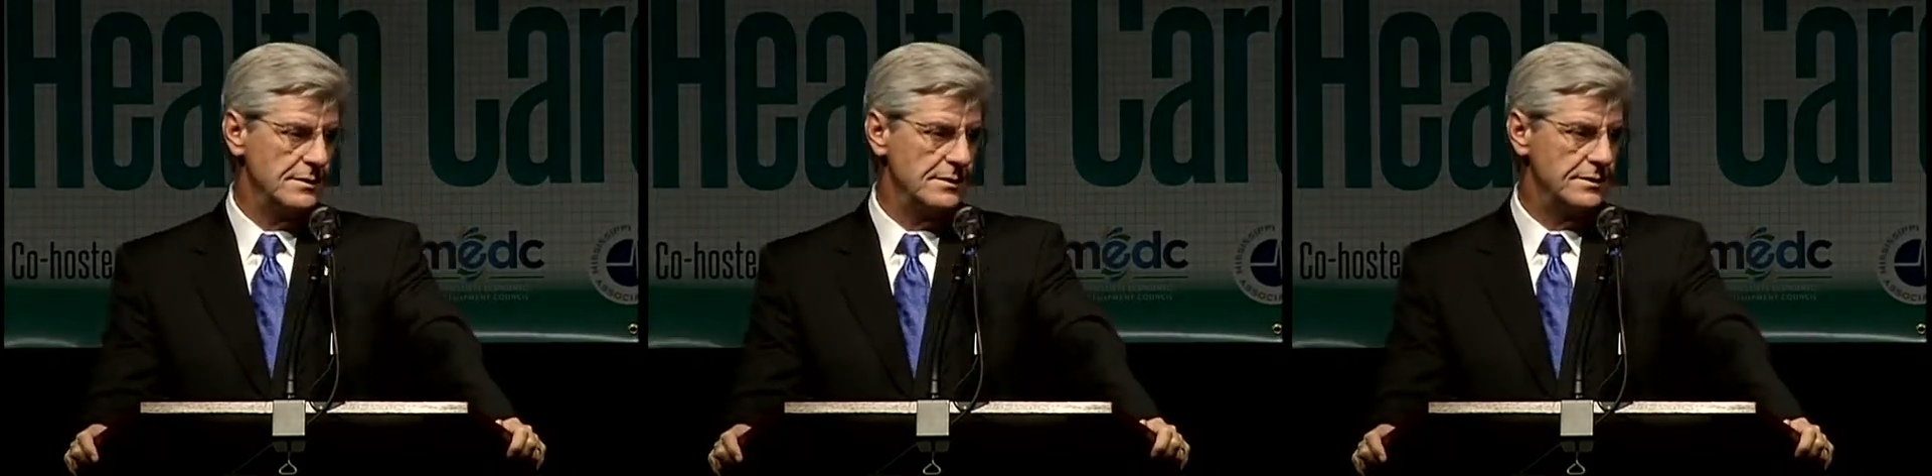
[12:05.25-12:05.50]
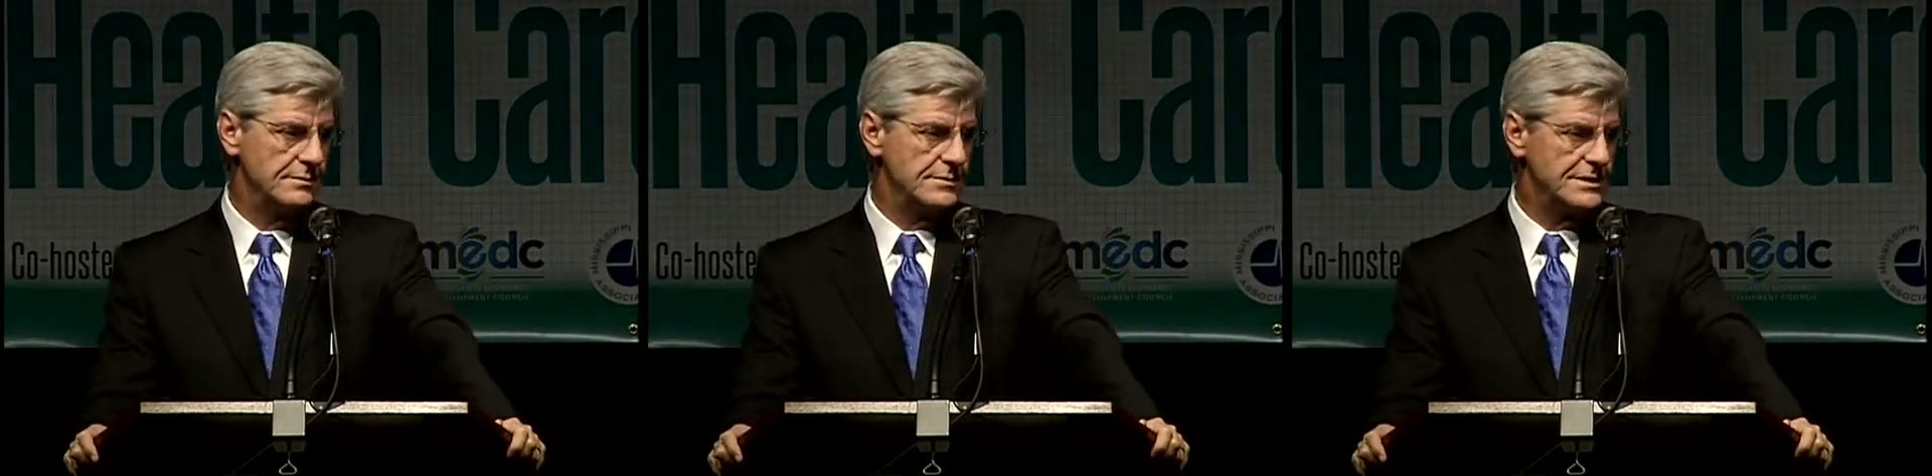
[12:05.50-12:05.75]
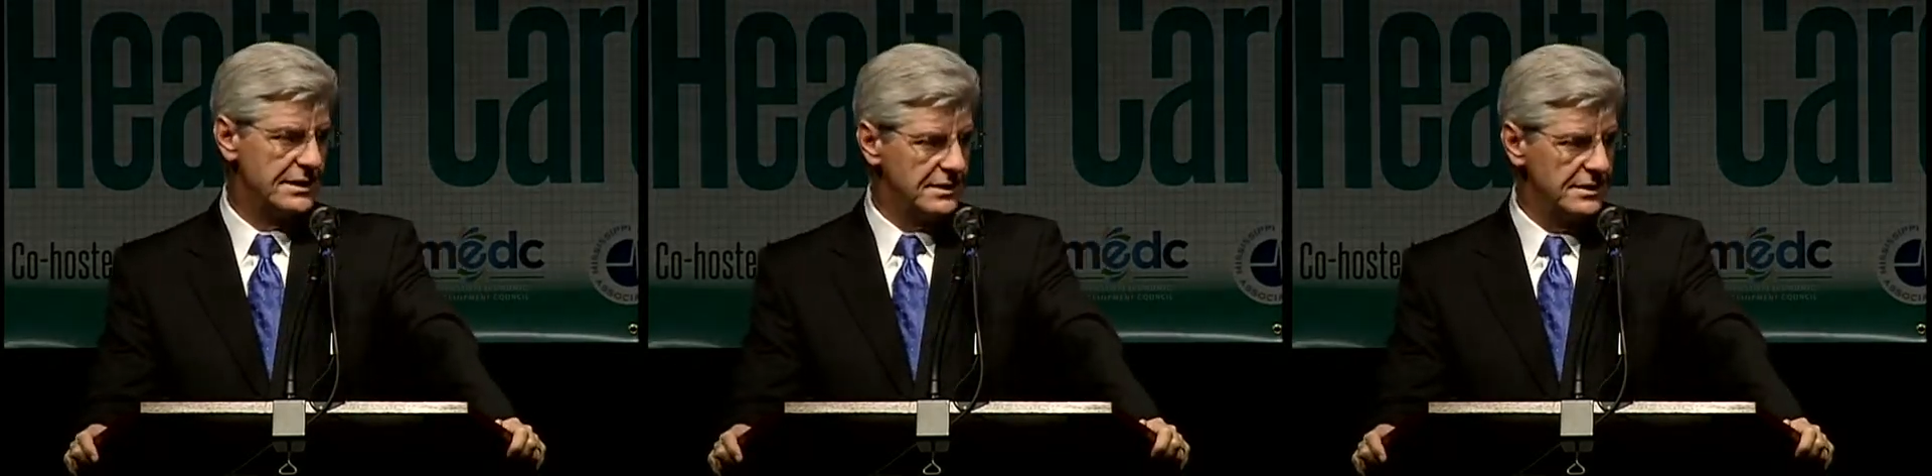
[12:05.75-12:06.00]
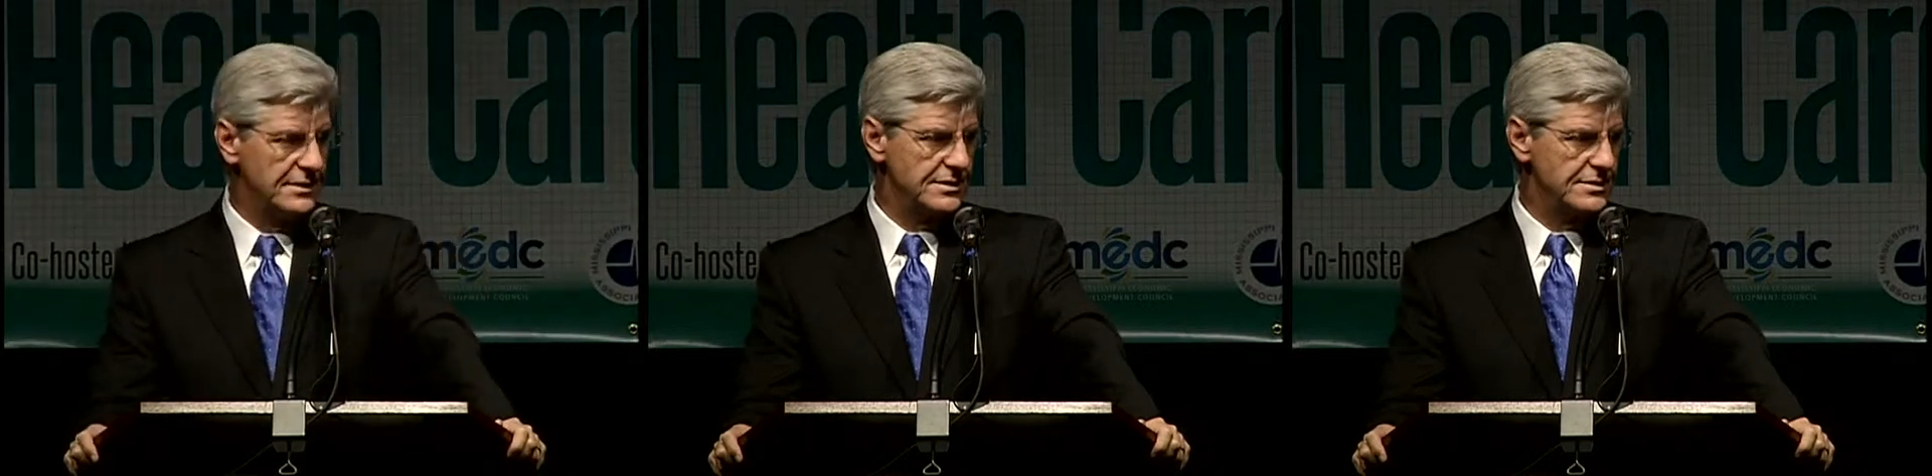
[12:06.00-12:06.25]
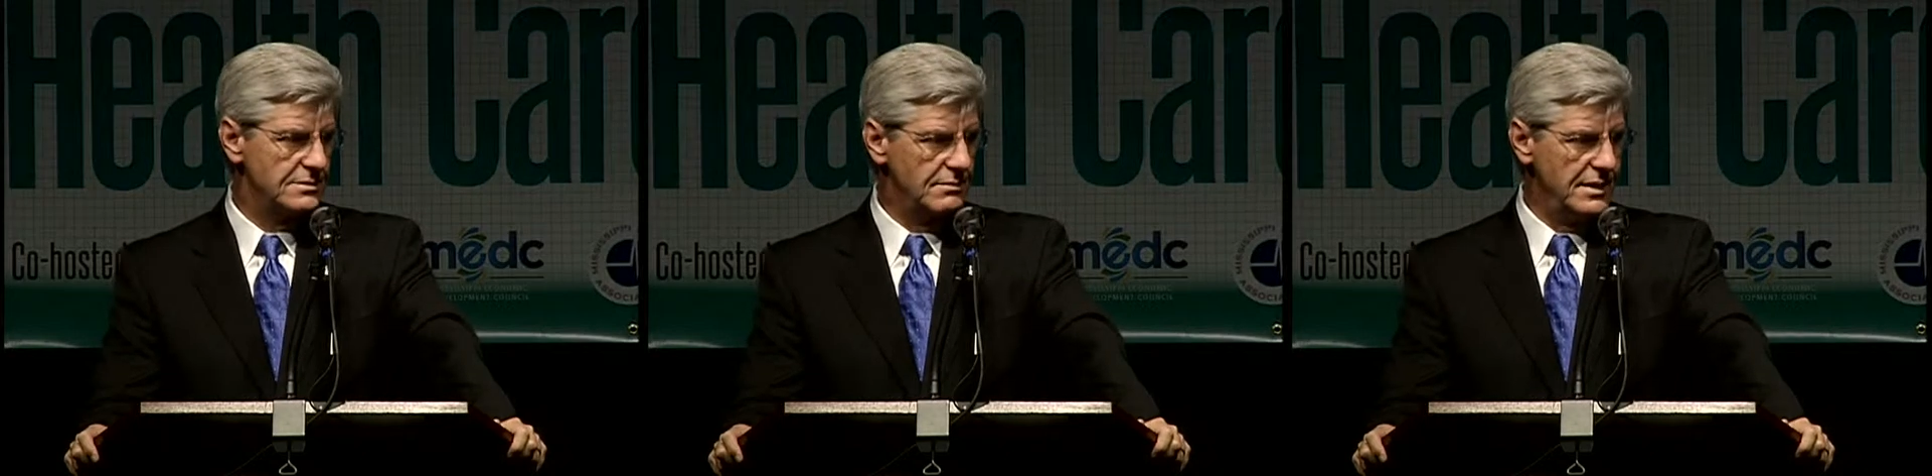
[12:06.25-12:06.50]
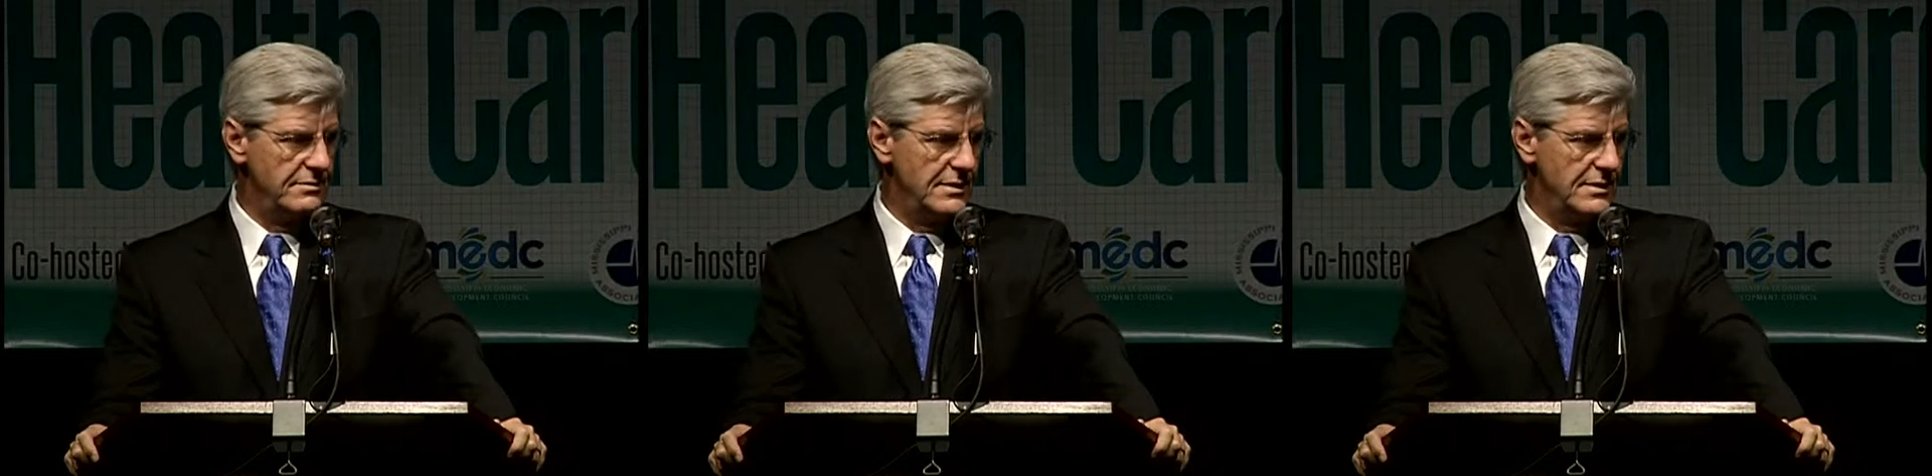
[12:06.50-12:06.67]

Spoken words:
and particularly this great